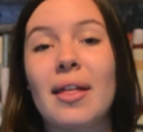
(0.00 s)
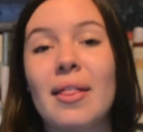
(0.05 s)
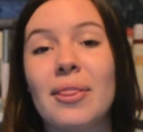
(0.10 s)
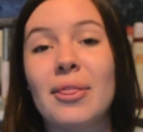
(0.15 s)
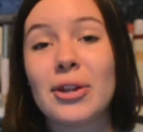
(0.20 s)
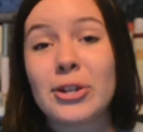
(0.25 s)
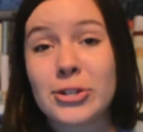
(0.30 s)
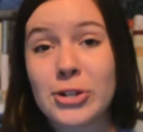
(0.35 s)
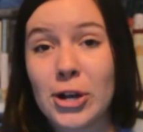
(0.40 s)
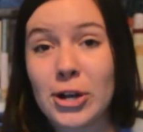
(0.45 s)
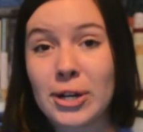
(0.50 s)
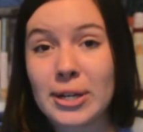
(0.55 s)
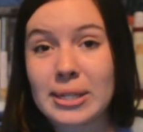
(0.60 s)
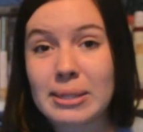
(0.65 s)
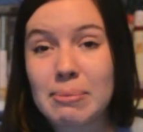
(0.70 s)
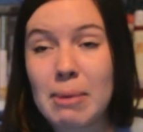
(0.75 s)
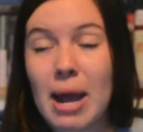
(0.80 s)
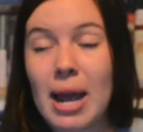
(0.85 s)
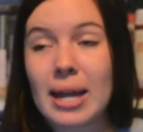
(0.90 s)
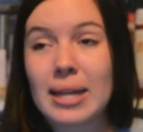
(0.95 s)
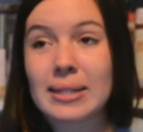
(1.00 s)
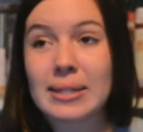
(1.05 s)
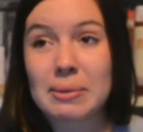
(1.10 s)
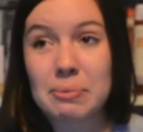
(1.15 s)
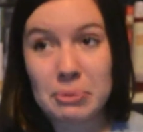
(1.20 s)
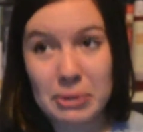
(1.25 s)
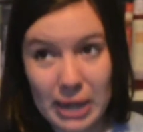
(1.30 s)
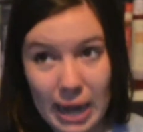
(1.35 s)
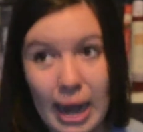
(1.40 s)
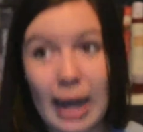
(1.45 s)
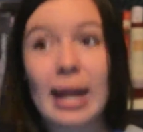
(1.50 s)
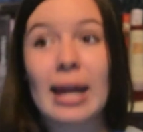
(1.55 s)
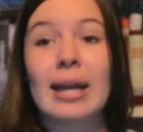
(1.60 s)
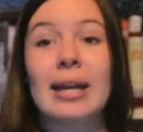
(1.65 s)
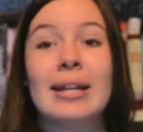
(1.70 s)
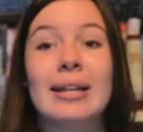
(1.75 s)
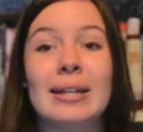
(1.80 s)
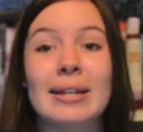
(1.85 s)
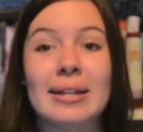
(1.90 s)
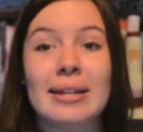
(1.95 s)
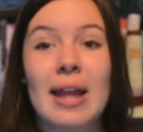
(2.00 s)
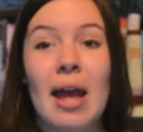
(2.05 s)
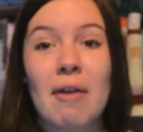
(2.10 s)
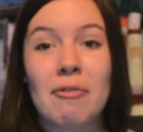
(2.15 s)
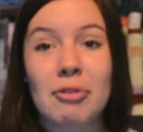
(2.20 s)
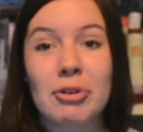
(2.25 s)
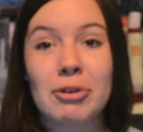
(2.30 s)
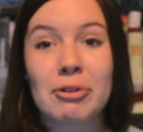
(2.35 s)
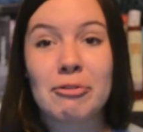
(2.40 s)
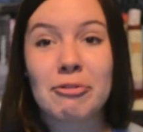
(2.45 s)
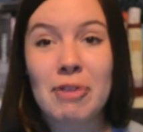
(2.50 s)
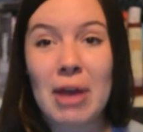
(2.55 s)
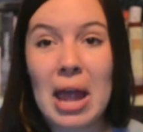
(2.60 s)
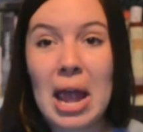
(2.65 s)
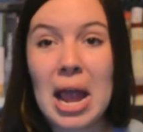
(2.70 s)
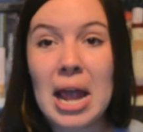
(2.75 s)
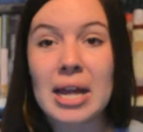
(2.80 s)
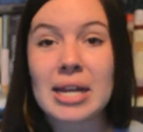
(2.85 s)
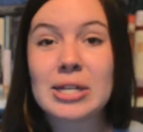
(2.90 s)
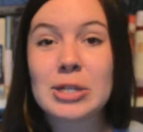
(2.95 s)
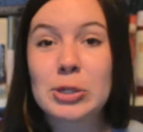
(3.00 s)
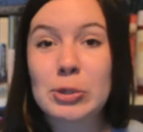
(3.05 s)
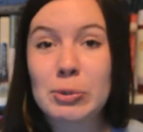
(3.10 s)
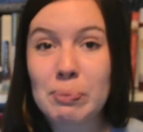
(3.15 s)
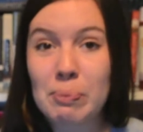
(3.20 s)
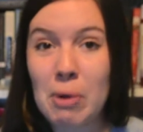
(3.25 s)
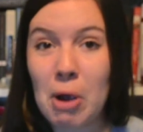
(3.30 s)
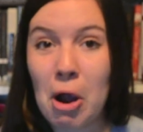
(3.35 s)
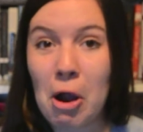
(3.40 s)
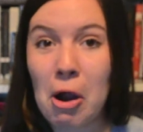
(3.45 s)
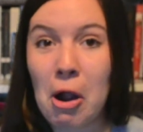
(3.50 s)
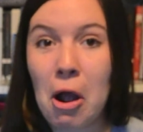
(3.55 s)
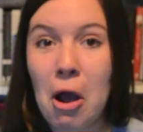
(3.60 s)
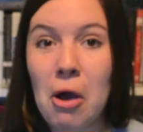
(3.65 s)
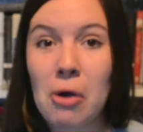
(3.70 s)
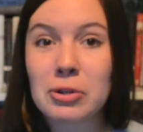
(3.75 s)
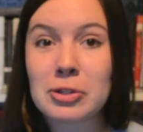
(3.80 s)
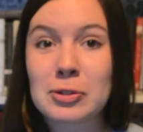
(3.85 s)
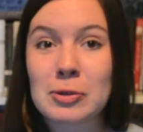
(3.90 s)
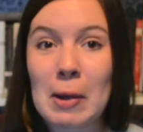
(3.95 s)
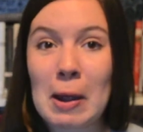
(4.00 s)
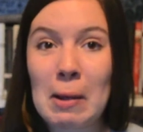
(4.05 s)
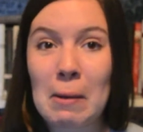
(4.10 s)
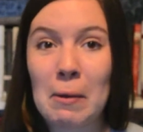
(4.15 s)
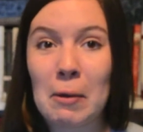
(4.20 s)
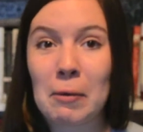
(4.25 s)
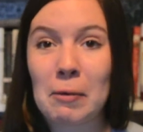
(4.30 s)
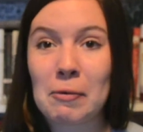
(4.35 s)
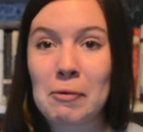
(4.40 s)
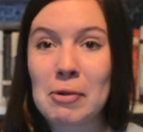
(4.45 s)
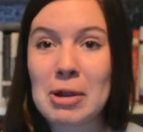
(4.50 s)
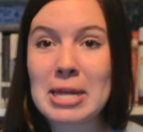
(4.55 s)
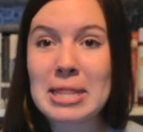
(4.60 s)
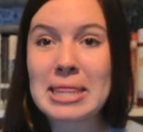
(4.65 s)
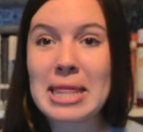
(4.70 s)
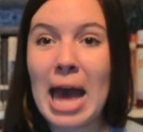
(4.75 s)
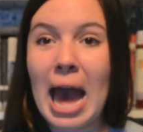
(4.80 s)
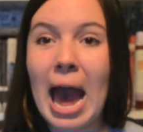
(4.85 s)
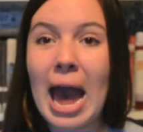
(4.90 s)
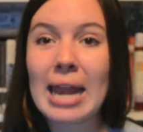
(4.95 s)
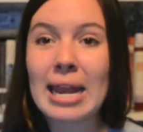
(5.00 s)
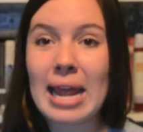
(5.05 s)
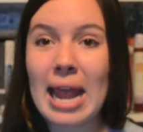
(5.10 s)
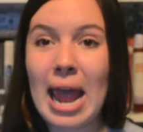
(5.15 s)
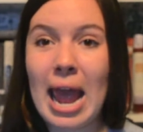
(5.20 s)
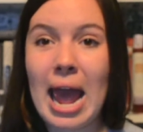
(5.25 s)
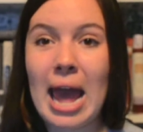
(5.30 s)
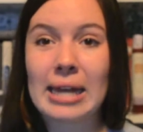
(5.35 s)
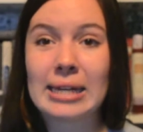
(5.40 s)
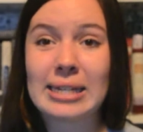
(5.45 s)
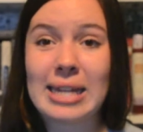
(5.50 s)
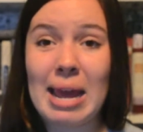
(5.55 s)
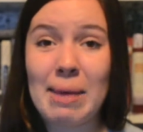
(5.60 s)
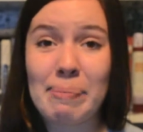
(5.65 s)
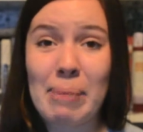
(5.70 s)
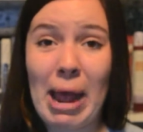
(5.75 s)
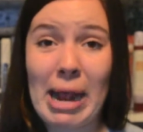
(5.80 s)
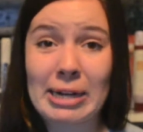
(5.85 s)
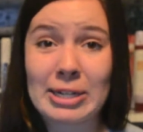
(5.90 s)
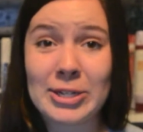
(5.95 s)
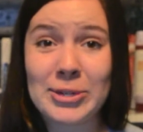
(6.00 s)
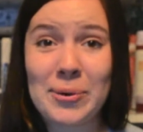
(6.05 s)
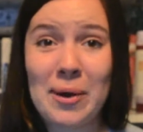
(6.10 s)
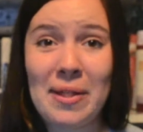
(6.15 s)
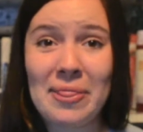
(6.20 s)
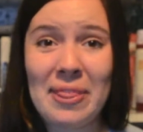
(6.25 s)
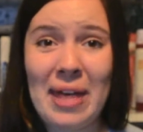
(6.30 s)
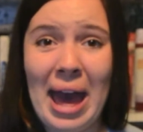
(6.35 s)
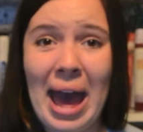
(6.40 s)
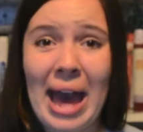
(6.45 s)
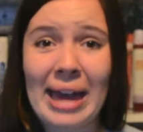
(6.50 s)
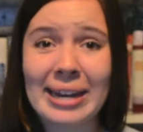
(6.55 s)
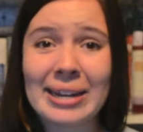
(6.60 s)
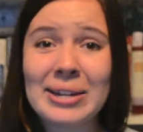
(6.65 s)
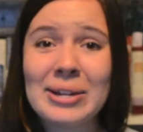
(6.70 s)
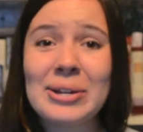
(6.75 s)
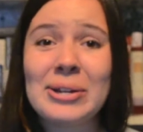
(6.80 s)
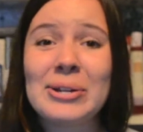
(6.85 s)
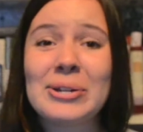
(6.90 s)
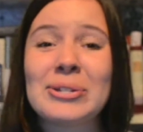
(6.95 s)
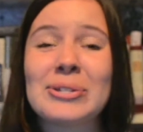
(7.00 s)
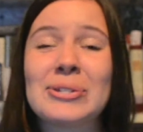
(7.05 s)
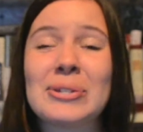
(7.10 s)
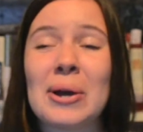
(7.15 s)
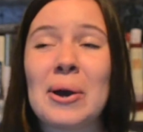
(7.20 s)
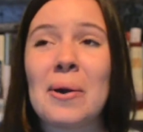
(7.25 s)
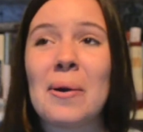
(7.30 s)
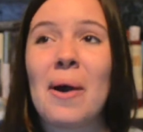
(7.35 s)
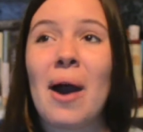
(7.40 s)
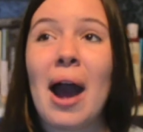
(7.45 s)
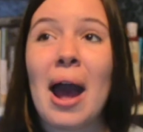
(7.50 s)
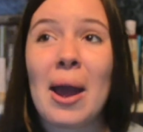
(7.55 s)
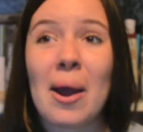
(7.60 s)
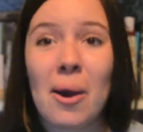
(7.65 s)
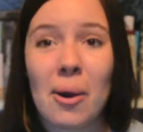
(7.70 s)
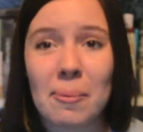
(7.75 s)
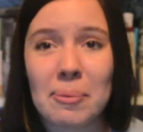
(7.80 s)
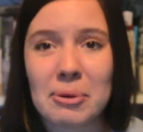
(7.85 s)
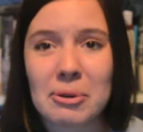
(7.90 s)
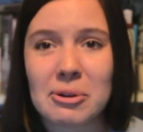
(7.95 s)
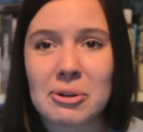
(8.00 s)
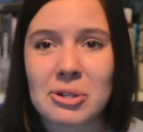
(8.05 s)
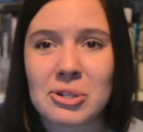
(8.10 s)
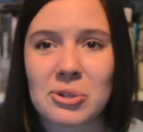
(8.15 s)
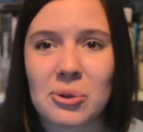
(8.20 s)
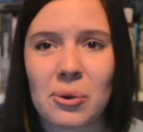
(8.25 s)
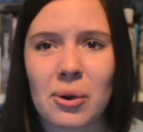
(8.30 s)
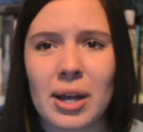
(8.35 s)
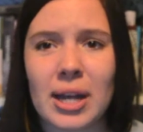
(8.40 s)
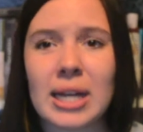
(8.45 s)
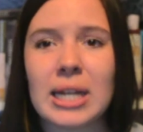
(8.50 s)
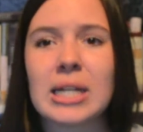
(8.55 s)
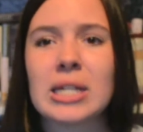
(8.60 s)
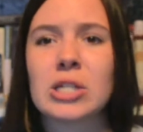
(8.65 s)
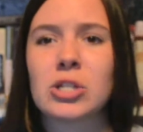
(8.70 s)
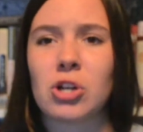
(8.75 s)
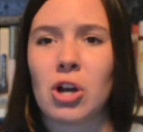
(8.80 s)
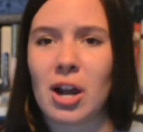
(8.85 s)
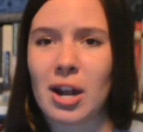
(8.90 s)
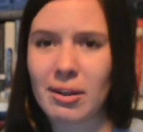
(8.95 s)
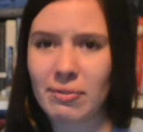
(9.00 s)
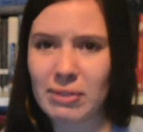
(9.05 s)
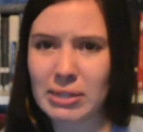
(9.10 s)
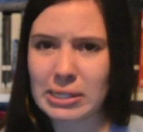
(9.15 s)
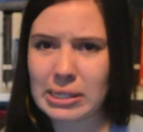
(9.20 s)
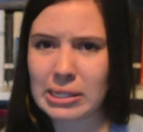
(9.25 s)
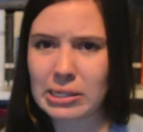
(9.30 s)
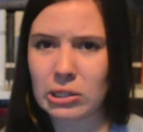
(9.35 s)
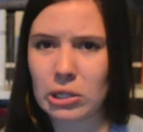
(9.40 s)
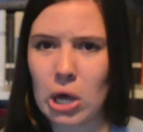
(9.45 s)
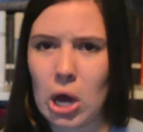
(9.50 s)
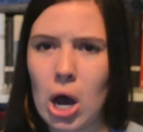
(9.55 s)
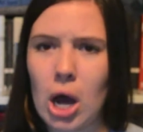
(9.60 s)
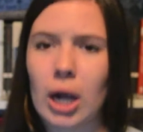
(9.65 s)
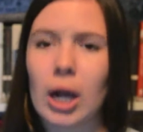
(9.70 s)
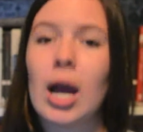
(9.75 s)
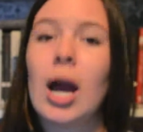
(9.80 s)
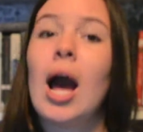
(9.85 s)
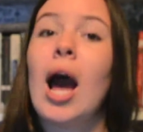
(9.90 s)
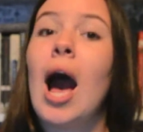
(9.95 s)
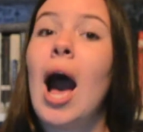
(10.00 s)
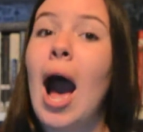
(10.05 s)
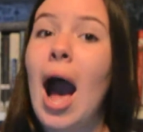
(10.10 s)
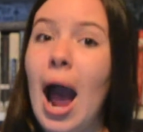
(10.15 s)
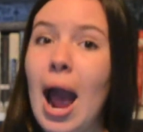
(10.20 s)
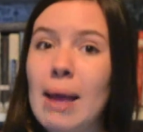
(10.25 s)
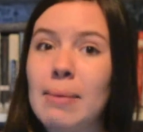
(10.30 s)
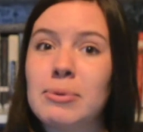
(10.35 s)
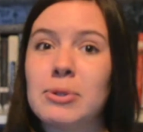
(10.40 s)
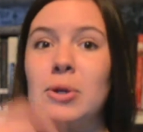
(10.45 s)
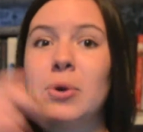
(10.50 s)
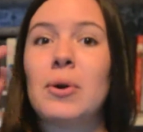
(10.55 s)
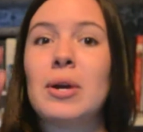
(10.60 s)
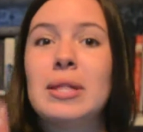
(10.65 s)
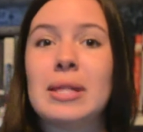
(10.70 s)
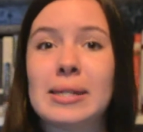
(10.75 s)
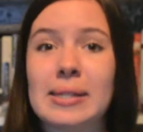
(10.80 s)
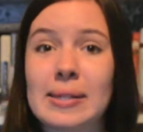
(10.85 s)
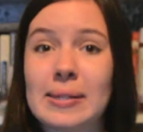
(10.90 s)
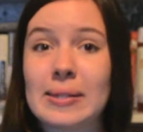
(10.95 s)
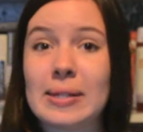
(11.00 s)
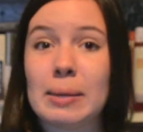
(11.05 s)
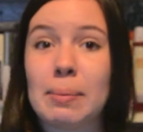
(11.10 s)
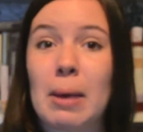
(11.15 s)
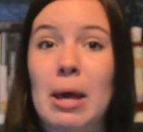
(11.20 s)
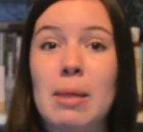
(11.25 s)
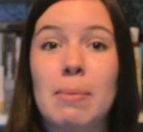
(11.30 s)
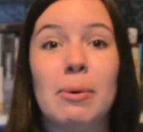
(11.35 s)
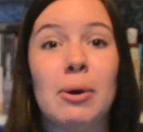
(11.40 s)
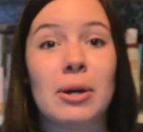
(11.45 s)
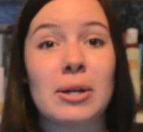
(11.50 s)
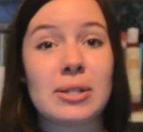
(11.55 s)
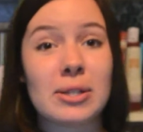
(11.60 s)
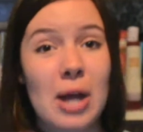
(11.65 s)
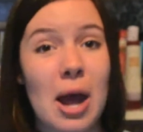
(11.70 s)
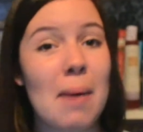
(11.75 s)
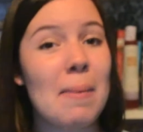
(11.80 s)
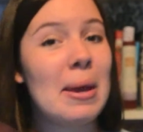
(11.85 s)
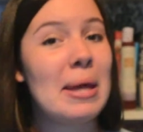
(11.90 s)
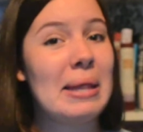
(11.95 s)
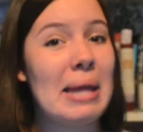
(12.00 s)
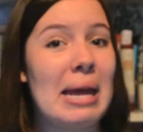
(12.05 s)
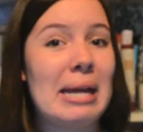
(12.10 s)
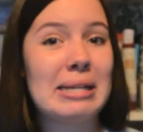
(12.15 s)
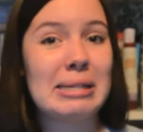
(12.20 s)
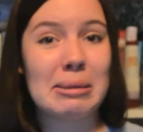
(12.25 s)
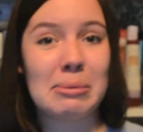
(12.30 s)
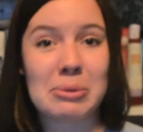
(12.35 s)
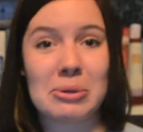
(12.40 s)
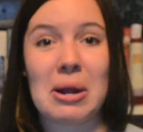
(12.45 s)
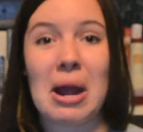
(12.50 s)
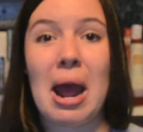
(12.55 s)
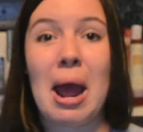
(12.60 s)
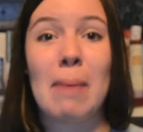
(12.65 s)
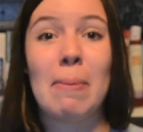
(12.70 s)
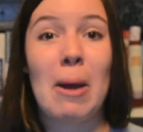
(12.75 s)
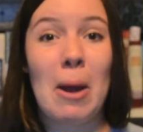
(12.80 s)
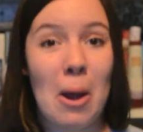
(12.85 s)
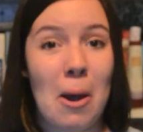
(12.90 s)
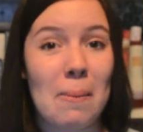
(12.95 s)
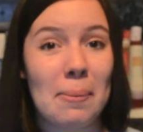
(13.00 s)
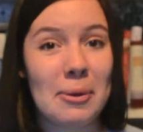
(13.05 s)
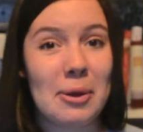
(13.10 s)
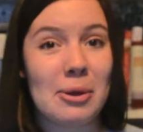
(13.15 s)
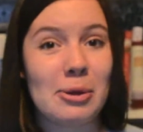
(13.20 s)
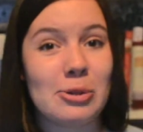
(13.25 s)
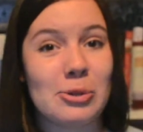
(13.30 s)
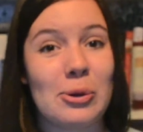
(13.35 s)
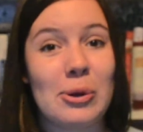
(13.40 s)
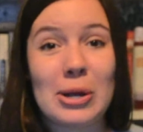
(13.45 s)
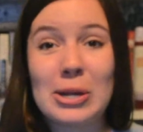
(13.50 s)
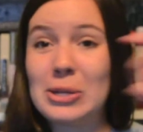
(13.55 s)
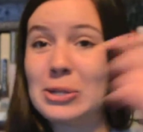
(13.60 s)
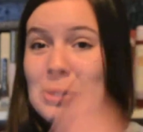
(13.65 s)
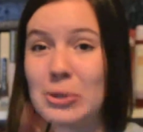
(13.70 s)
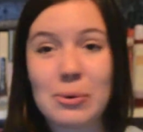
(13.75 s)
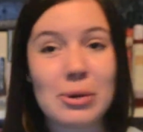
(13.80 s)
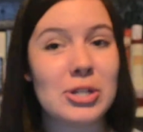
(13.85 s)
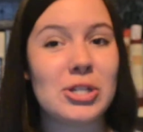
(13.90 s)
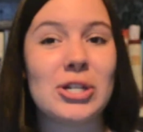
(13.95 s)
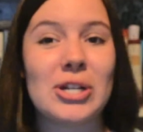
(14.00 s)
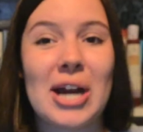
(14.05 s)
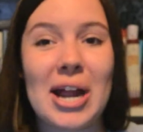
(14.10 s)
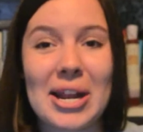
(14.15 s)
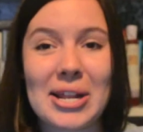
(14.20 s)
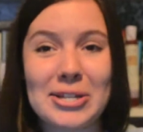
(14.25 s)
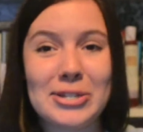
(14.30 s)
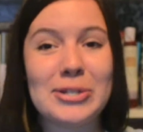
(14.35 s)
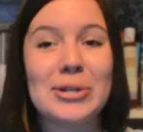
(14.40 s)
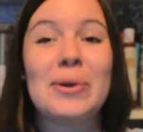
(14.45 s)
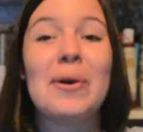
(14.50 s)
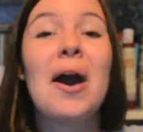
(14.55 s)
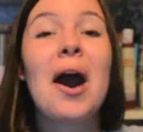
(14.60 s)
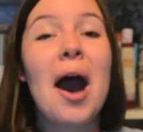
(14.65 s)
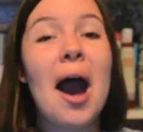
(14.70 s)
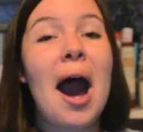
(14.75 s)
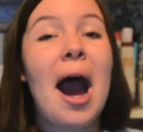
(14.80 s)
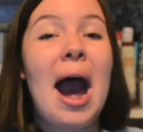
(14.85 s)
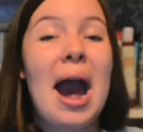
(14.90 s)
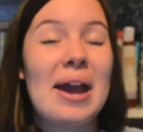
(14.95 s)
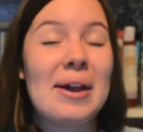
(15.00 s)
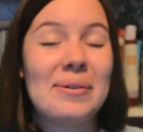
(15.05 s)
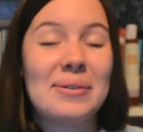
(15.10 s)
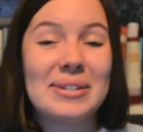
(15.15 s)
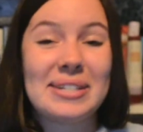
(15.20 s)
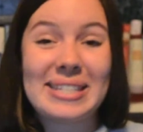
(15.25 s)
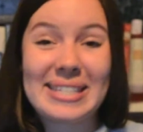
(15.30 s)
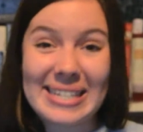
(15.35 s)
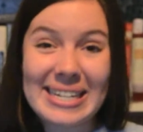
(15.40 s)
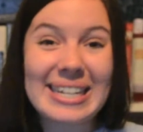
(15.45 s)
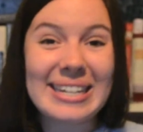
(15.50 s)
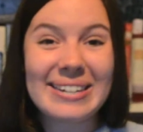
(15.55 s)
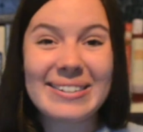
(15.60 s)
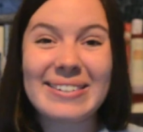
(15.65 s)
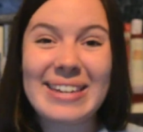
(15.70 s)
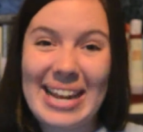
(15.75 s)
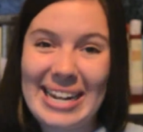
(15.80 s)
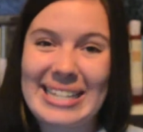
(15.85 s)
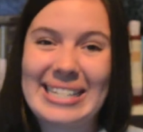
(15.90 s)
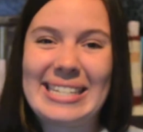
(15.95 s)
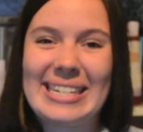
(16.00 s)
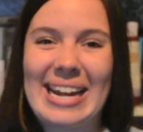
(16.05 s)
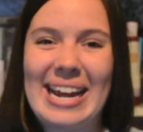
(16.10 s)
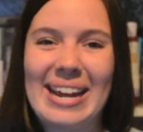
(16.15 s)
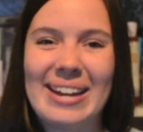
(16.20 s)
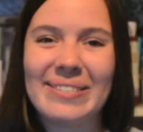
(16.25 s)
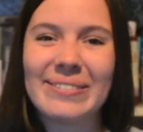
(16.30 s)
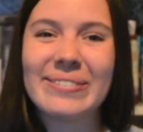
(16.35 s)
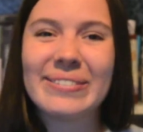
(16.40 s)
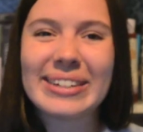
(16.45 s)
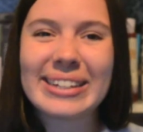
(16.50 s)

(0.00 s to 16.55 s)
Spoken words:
The Darkest Minds. I'm getting Never Fade tomorrow, so I will read that and get back to you on that. So I hope you enjoyed. Sorry if this is long. I'm Zoe. This is Stick by the Books. Comment, like, subscribe. I hope you enjoyed. Do what you gotta do. I will see you next time.